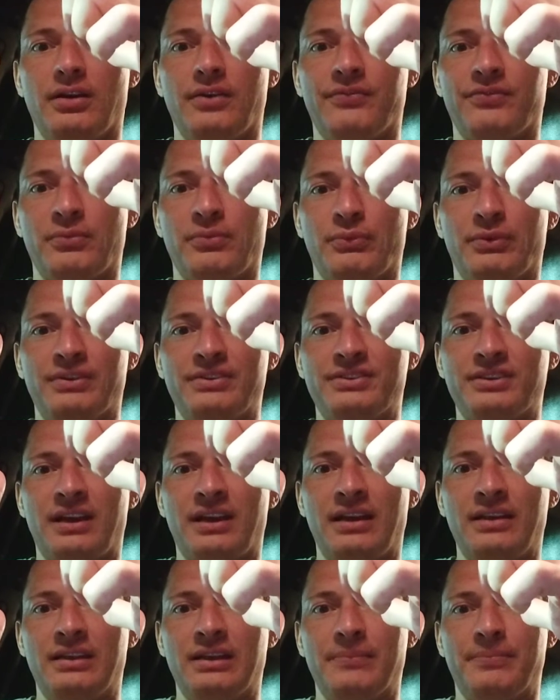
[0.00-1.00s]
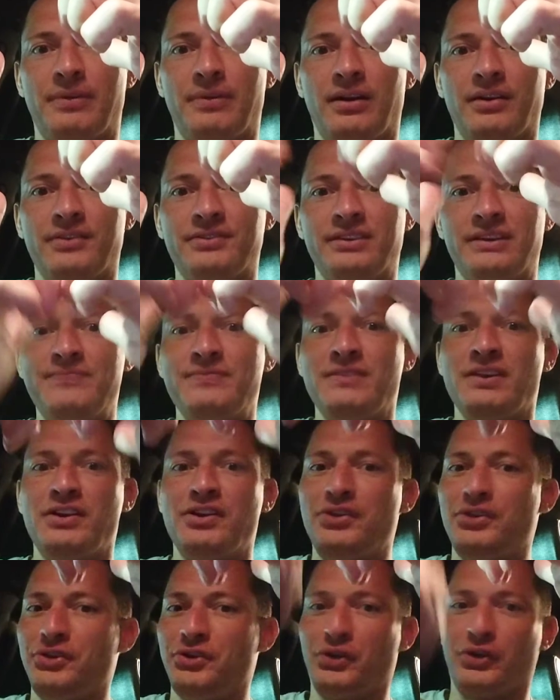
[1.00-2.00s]
from one side, the epoxy,
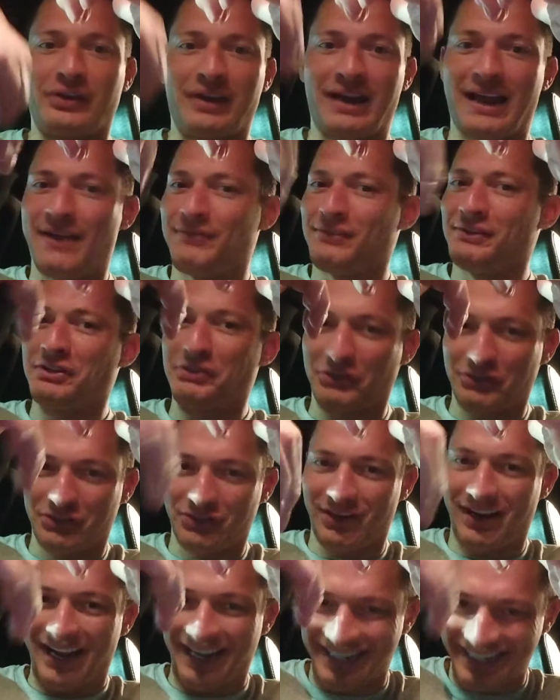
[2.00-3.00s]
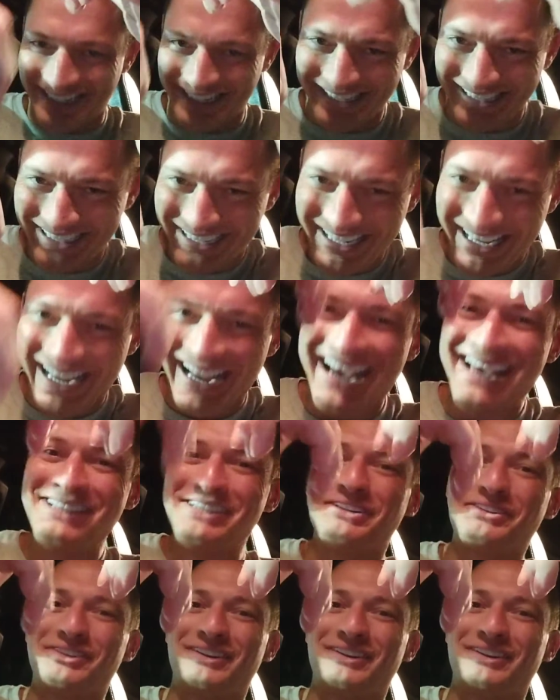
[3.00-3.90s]
you're going to have another crack in the